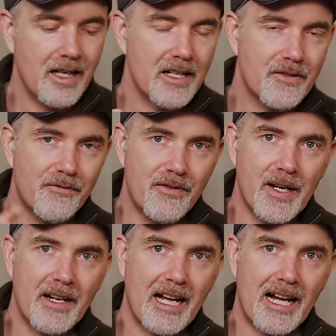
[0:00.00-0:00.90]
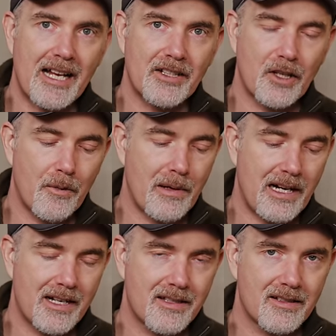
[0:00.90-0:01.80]
it's very hard to go
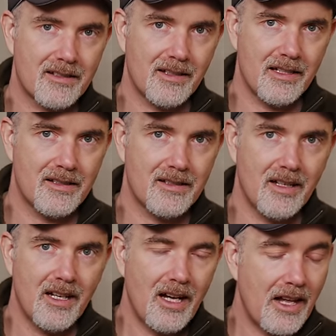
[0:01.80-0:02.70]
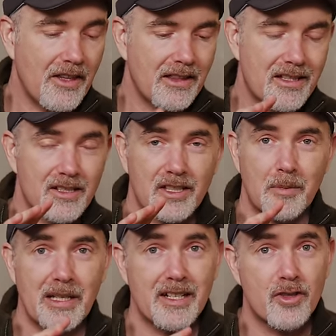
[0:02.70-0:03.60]
past this lens. I think this is going to
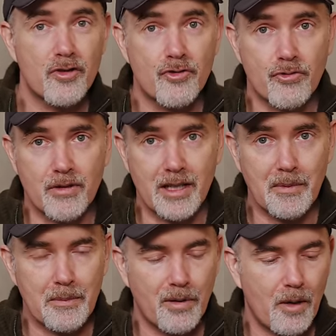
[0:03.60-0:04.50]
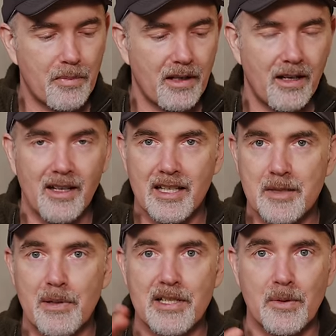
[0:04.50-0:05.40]
be extremely popular,
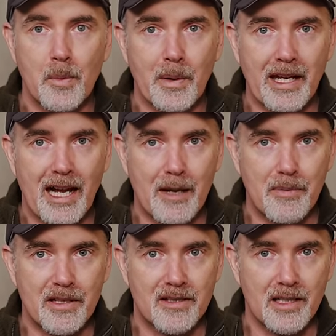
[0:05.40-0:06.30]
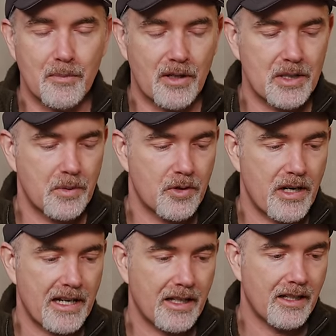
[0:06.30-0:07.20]
especially when we get APS-C bodies with
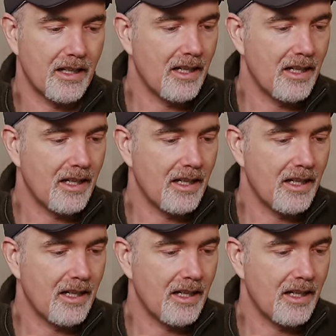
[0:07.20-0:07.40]
tracking.